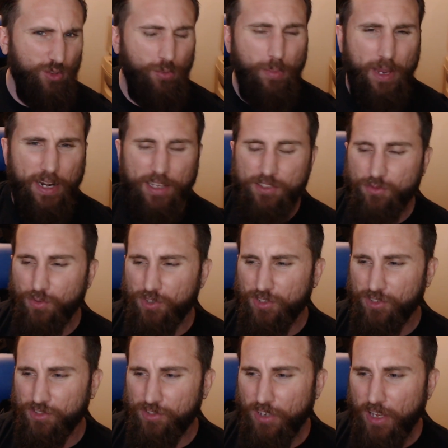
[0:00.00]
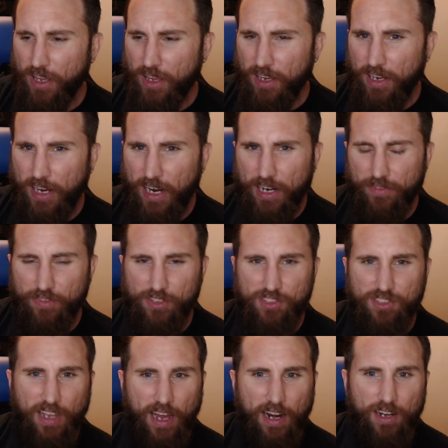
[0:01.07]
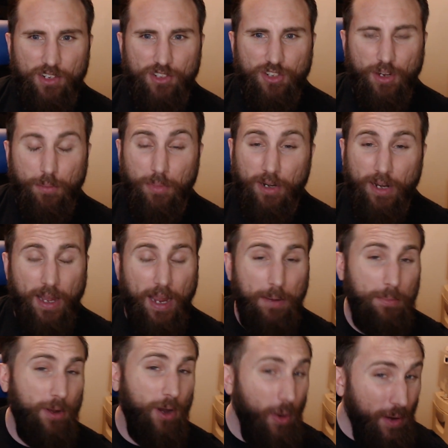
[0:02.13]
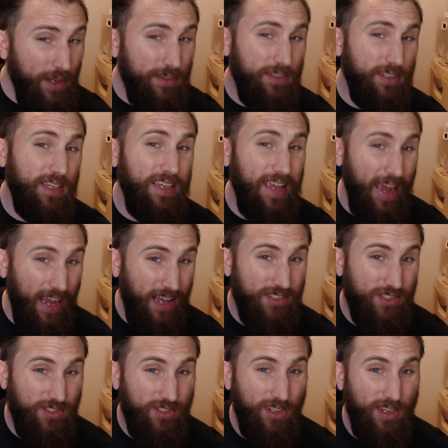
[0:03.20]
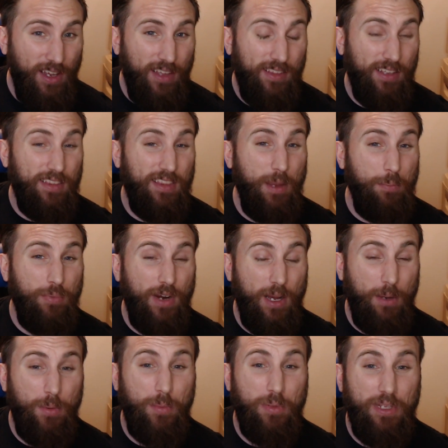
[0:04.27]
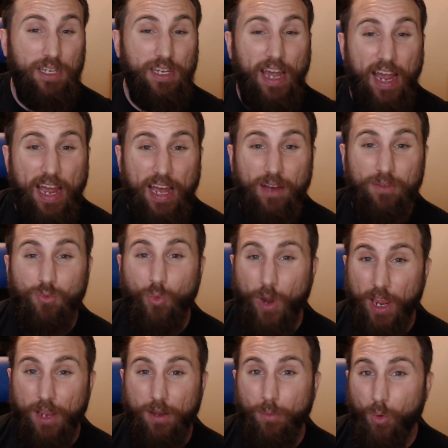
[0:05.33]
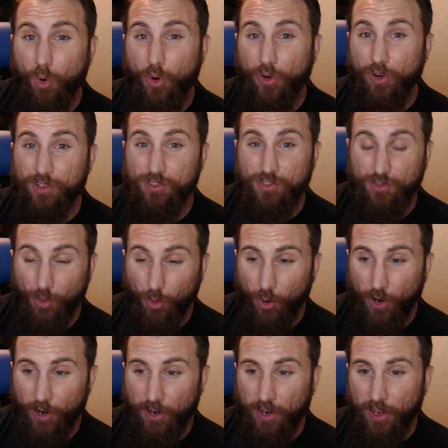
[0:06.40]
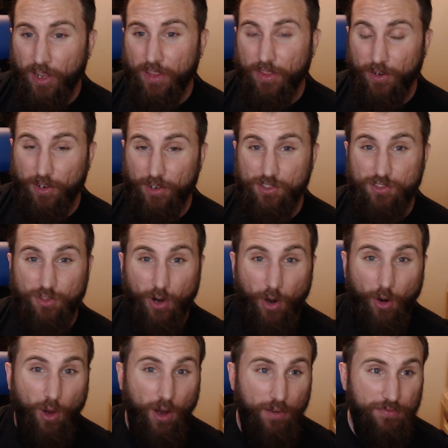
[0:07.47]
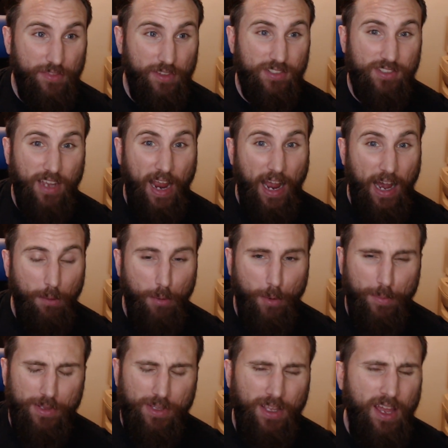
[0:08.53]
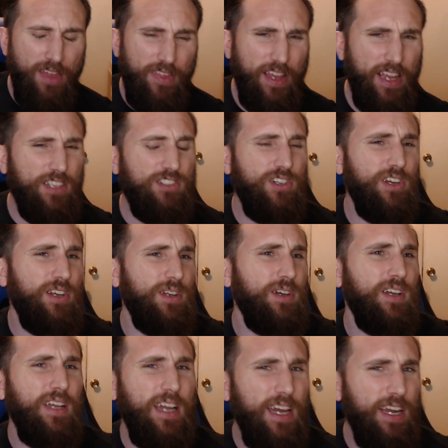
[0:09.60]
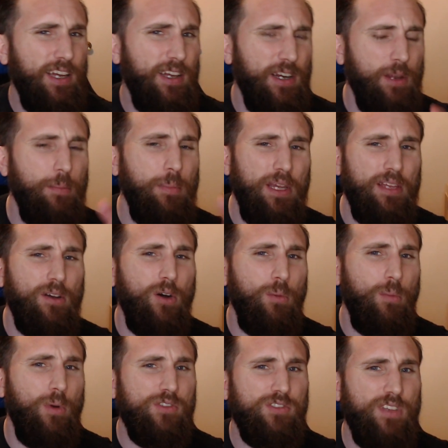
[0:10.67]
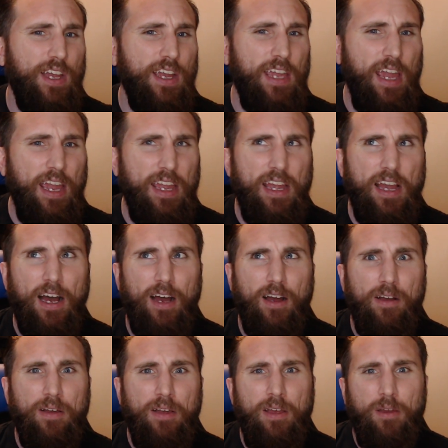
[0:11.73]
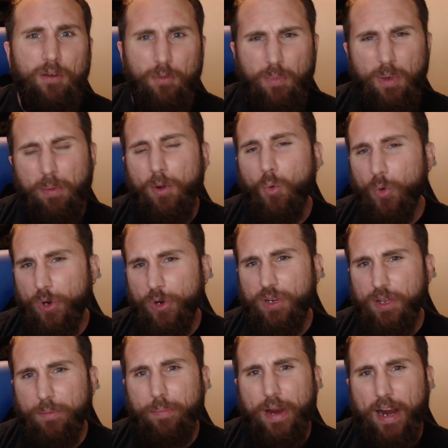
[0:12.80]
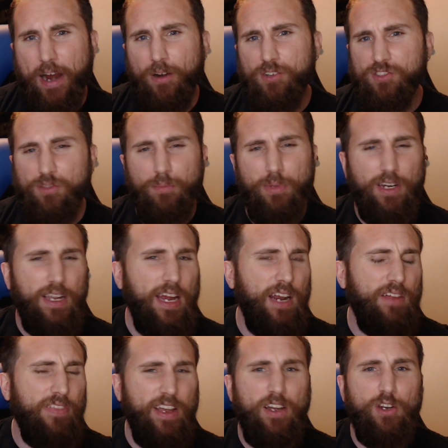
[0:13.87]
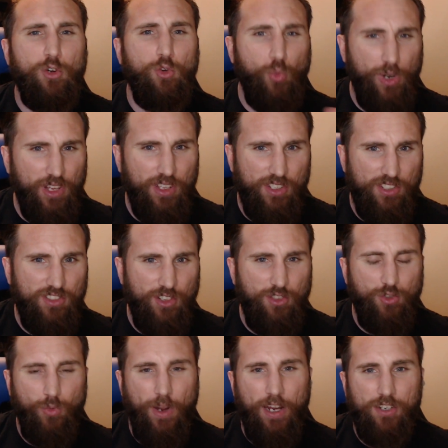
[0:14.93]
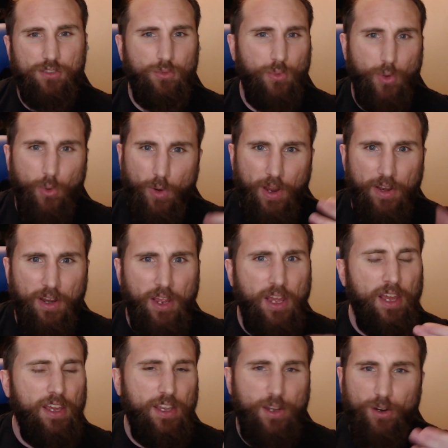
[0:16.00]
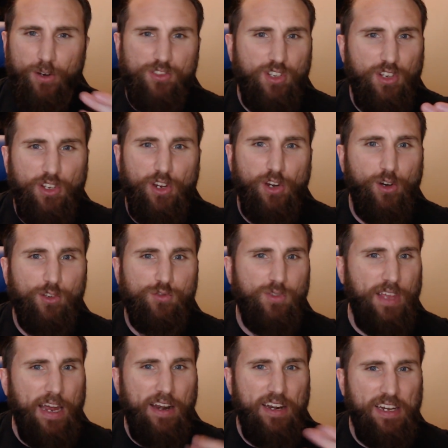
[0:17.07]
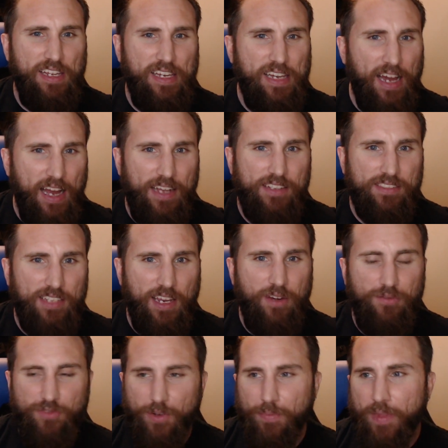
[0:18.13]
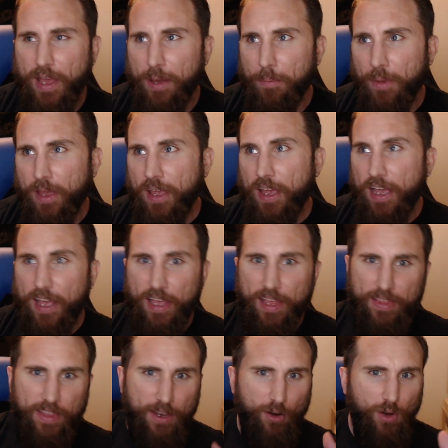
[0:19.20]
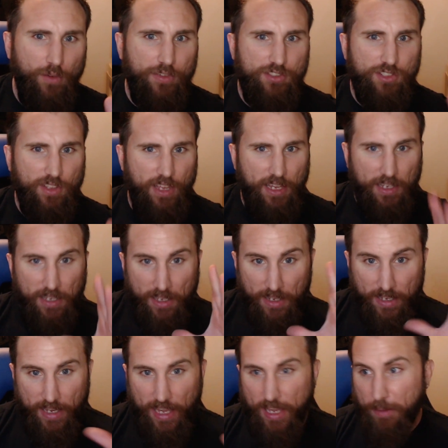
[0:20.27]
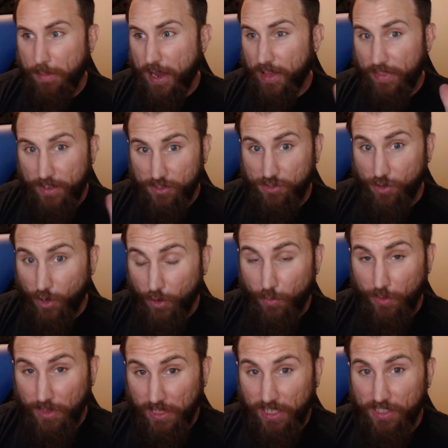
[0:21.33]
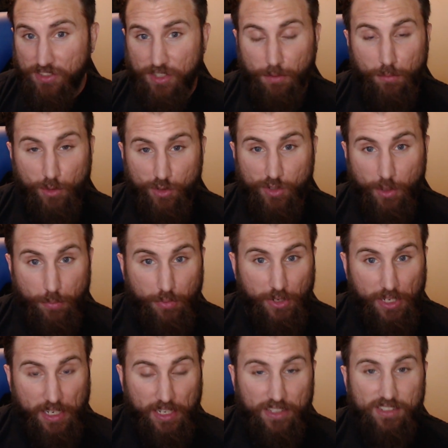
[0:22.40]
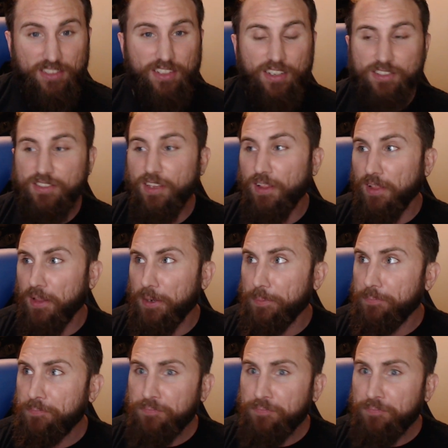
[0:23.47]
minutes, which is kind of astonishing. But I'm going to guess that they probably have way more in store. They're going to start off this album. I think it's kind of going to be almost like a maybe a weird comparison, but kind of like a gorilla situation. We went years and years without any content from them, and then all of a sudden they came out and they started releasing music pretty consistently.